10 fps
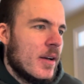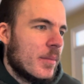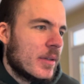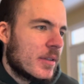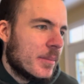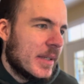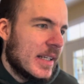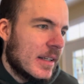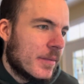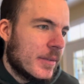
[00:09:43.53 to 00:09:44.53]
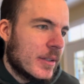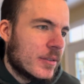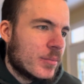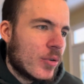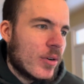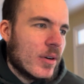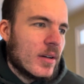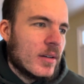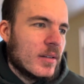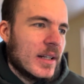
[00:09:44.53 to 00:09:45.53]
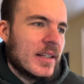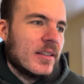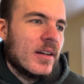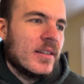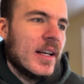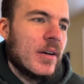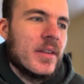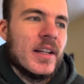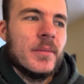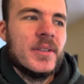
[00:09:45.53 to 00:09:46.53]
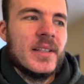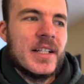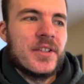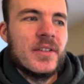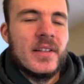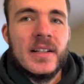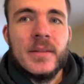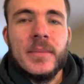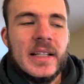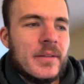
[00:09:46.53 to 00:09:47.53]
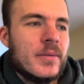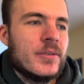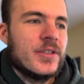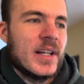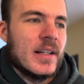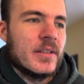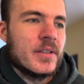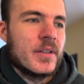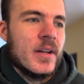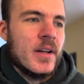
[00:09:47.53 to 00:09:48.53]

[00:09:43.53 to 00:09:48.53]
But to me, it feels more like an unhealthy obsession than a meaningful challenge.